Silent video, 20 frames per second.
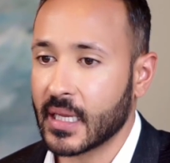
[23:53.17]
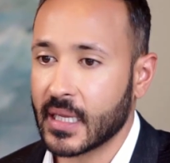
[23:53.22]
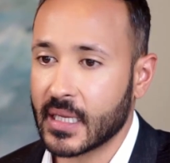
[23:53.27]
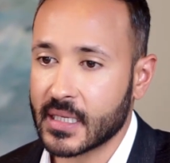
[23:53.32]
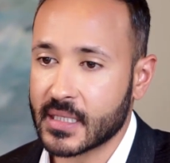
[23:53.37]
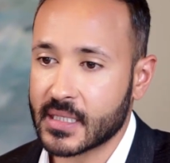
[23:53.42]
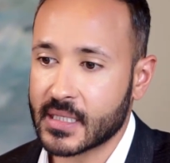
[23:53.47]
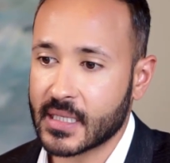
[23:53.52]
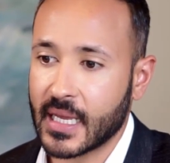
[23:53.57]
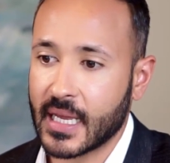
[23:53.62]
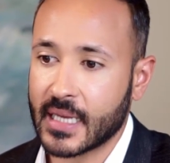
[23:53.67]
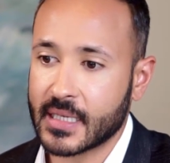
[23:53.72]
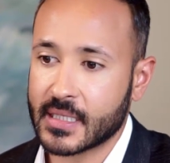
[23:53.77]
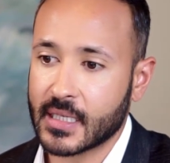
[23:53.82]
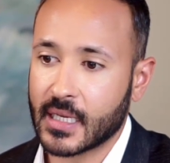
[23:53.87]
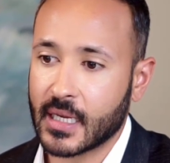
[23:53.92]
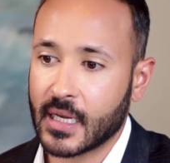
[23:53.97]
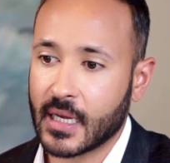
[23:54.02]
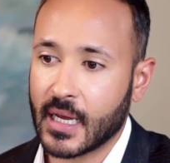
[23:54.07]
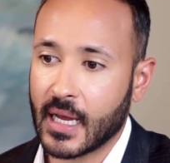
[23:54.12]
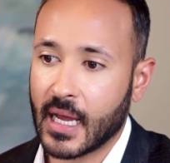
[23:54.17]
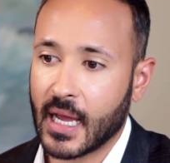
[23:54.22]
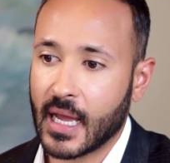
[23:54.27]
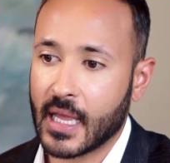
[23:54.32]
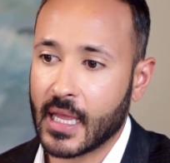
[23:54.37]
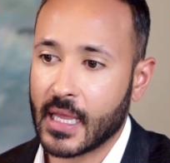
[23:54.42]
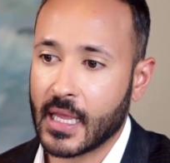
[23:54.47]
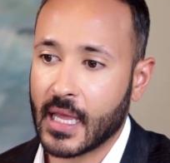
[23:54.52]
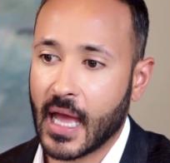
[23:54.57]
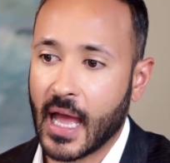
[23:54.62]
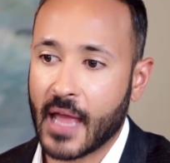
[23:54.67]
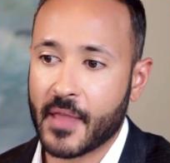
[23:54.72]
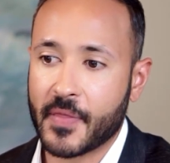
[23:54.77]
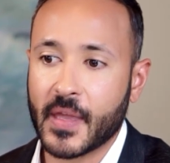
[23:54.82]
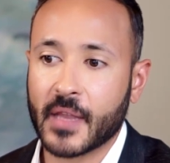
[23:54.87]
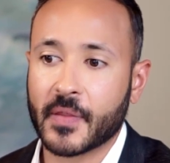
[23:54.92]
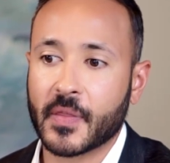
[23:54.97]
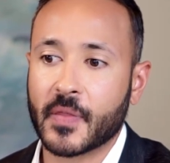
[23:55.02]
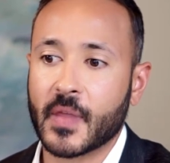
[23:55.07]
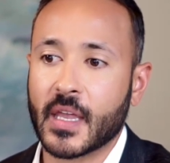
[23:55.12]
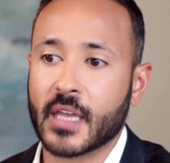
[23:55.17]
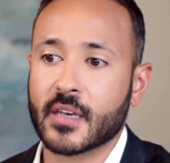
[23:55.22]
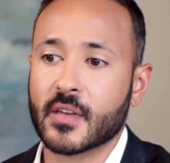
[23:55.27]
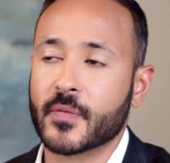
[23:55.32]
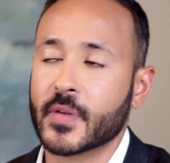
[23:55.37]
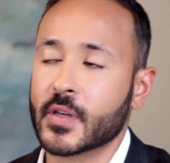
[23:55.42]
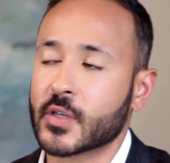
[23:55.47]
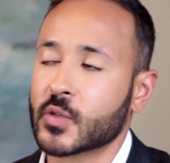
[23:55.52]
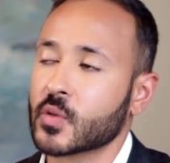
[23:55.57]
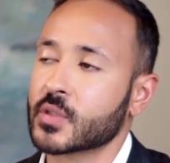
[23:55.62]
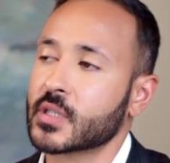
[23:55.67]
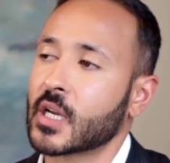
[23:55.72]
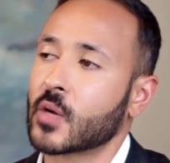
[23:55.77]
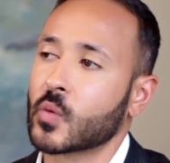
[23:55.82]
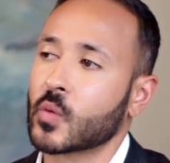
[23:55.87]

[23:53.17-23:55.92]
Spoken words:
is that I think the individuals that